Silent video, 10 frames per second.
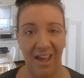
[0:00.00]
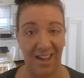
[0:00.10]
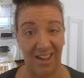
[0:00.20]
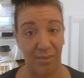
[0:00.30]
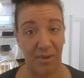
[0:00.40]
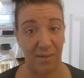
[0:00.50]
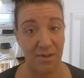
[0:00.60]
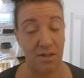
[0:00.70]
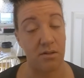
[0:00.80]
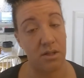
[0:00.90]
I can't be
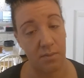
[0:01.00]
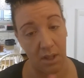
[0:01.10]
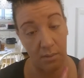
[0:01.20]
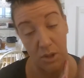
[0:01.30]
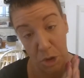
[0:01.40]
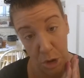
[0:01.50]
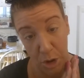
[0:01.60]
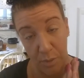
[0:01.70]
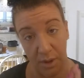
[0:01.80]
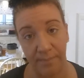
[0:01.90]
upstairs because my hubby's
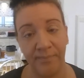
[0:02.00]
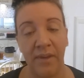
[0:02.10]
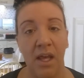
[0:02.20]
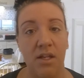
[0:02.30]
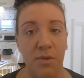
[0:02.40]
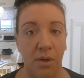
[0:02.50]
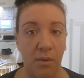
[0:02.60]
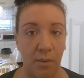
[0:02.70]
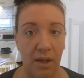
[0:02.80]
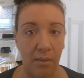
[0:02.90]
sleeping, so I don't
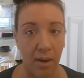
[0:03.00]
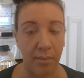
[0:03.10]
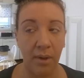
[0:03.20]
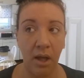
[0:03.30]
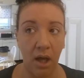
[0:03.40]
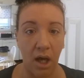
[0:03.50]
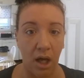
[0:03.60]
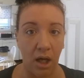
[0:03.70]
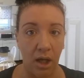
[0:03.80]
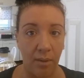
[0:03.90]
want to wake him up.
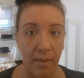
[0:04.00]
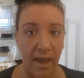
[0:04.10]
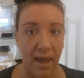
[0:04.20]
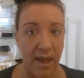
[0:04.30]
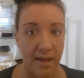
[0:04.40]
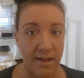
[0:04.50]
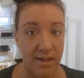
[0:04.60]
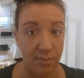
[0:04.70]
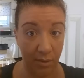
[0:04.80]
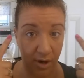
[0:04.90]
And I
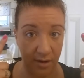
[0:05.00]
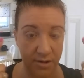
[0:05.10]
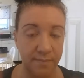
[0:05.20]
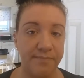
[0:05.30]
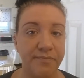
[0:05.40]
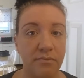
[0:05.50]
did my brows.